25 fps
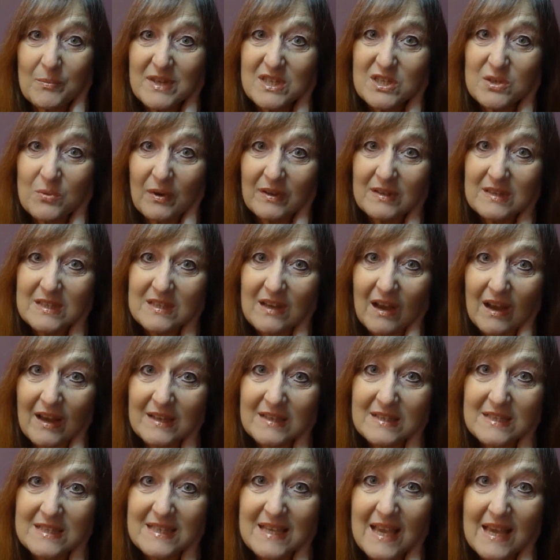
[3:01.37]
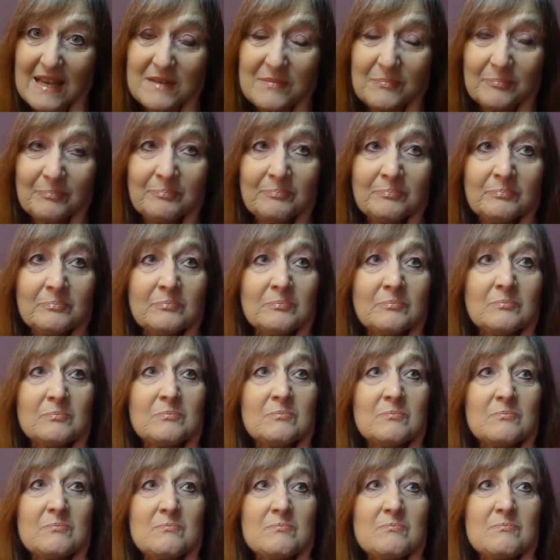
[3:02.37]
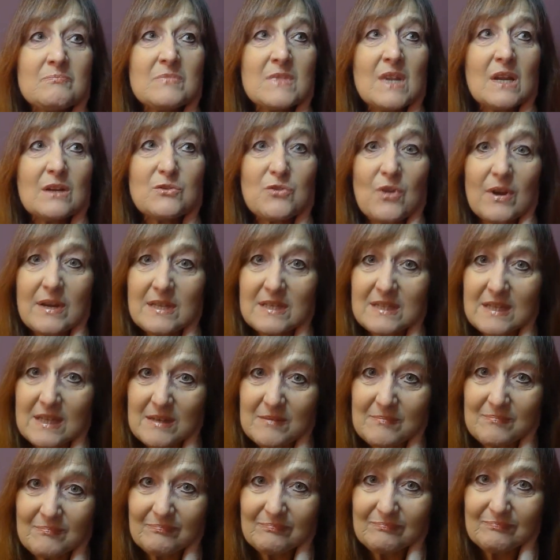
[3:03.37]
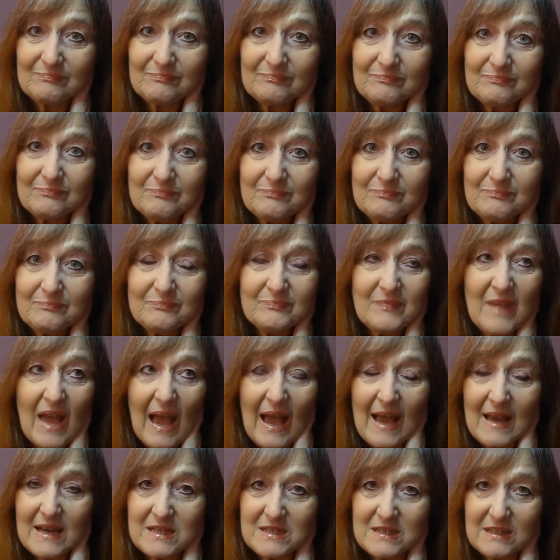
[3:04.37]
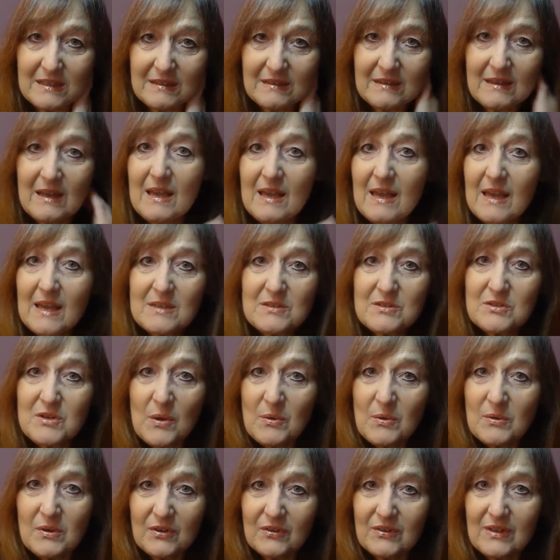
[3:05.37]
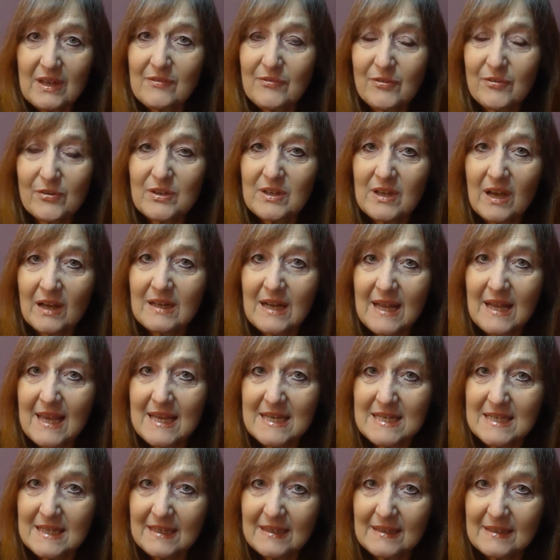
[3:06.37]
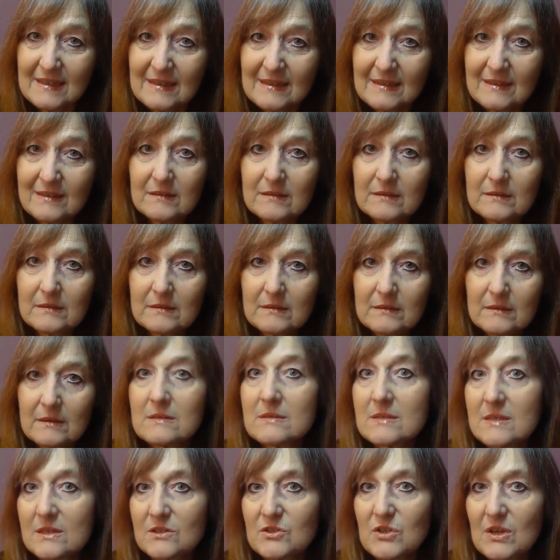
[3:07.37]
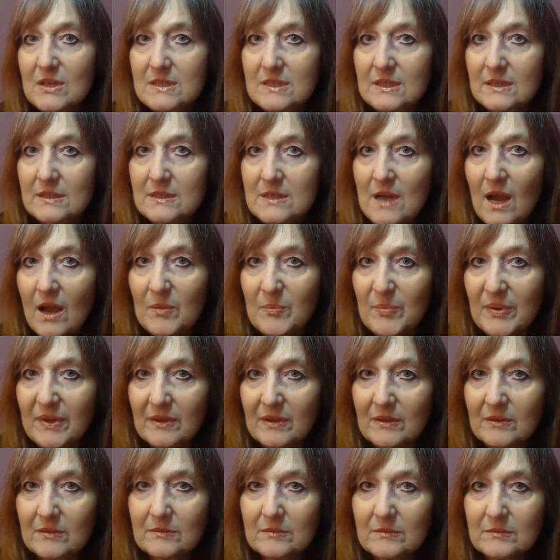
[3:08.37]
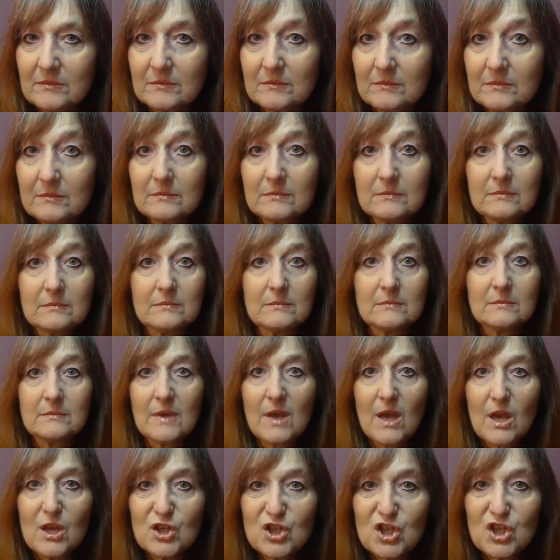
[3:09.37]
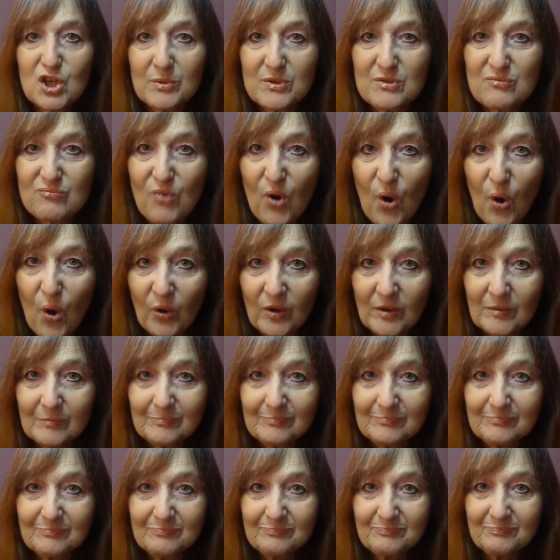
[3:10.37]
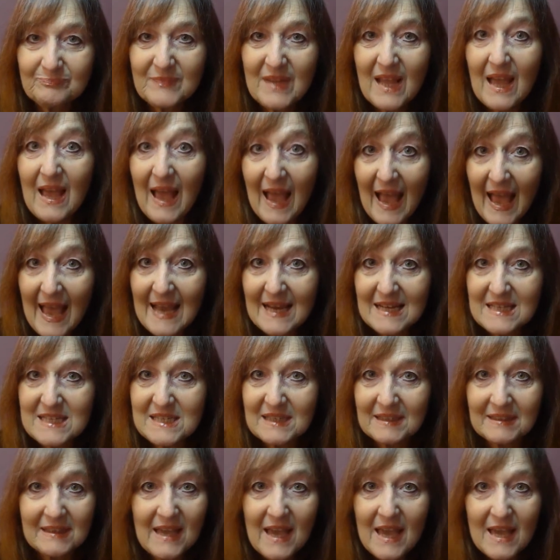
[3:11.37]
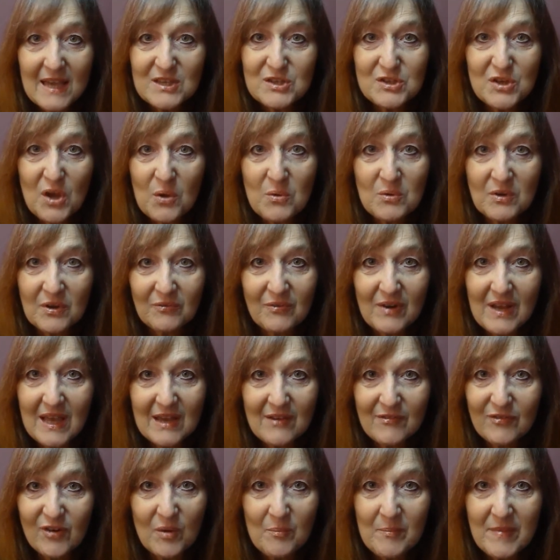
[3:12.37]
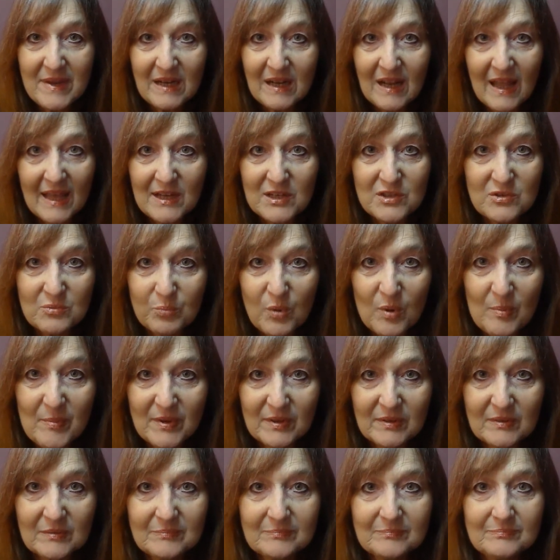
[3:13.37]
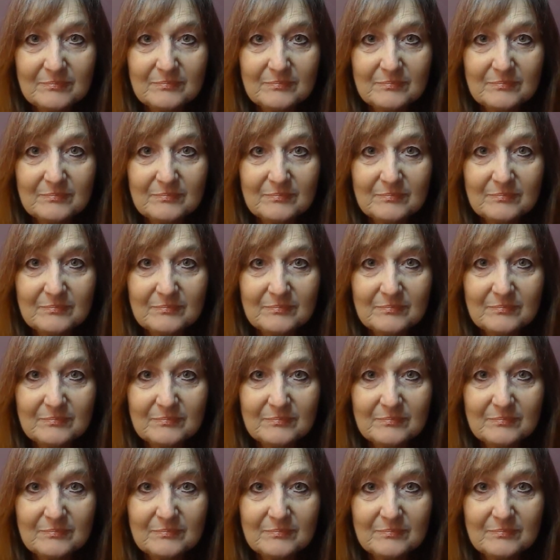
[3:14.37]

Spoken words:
me to one side and said, Tracy, acting is no career for a young lady, and suggested typing. She was wrong. Acting is no career for a middle-aged woman.